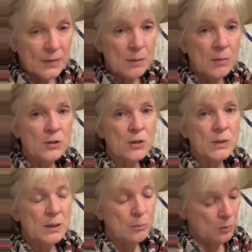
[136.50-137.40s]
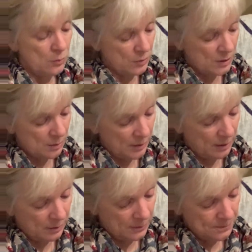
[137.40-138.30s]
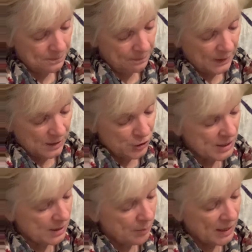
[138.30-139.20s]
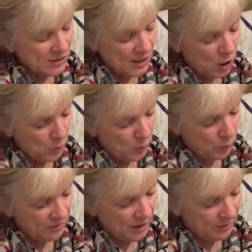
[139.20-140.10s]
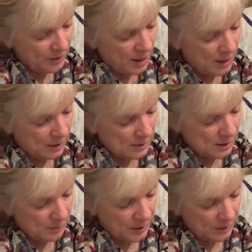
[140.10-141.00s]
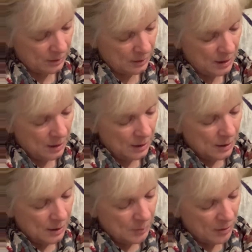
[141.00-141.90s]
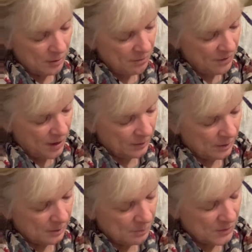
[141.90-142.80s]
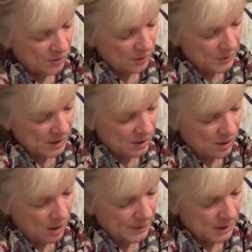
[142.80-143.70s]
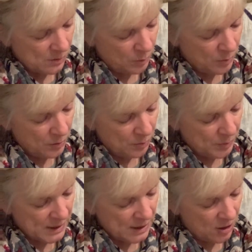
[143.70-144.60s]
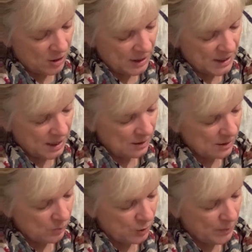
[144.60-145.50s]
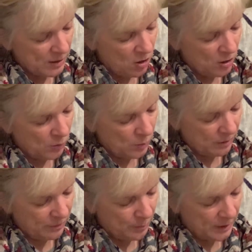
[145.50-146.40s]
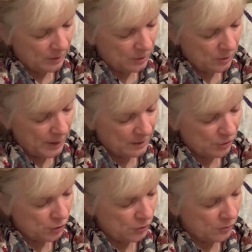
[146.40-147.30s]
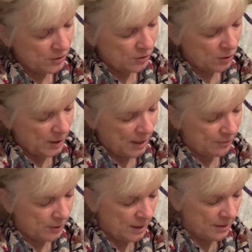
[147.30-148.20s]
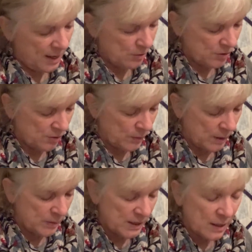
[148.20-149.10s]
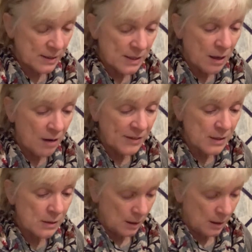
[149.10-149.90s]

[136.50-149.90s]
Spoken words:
Marta was a boon to Mother. "She's the best help we've ever had," said Mother. Mother and Father, Mr. and Mrs. Thomas, were both busy architects, which made hard work for Mother, who had the children to look after and the house to run besides the office.